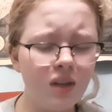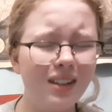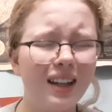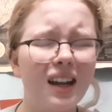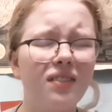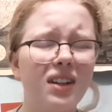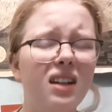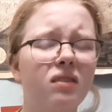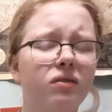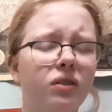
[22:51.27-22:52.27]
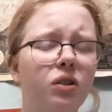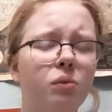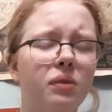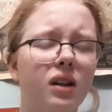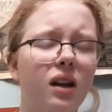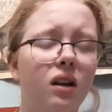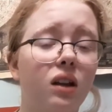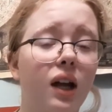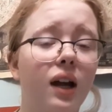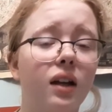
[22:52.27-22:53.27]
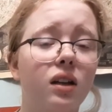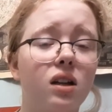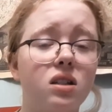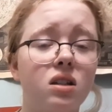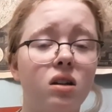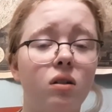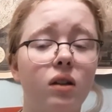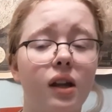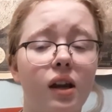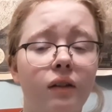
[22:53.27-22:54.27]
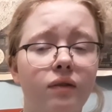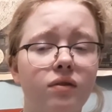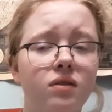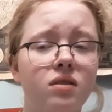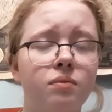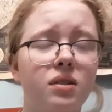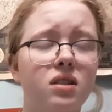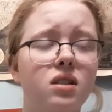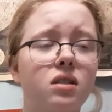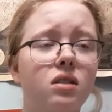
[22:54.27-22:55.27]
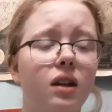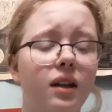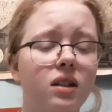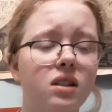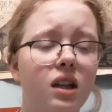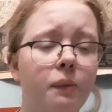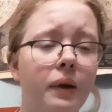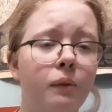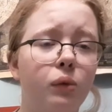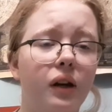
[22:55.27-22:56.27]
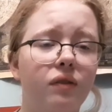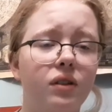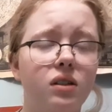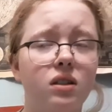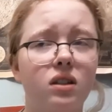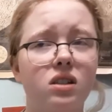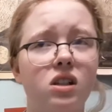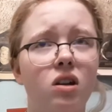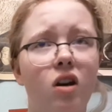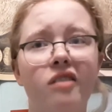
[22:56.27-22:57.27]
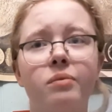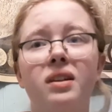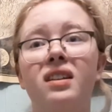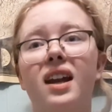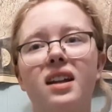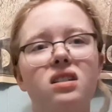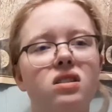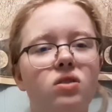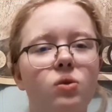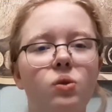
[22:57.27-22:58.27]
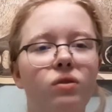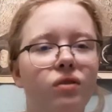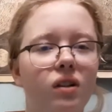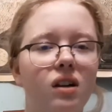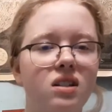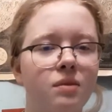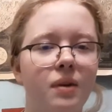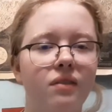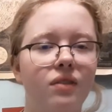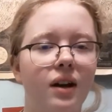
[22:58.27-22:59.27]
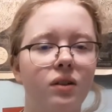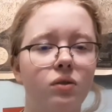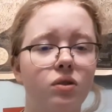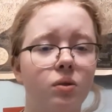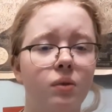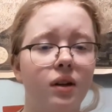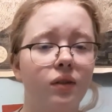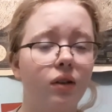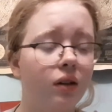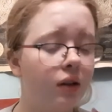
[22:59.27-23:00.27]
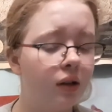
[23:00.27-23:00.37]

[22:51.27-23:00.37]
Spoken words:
Like, I've eaten food, but not a lot. Because, like, I've been, like, skipping breakfast because, I've been late to school because of my finals or whatever.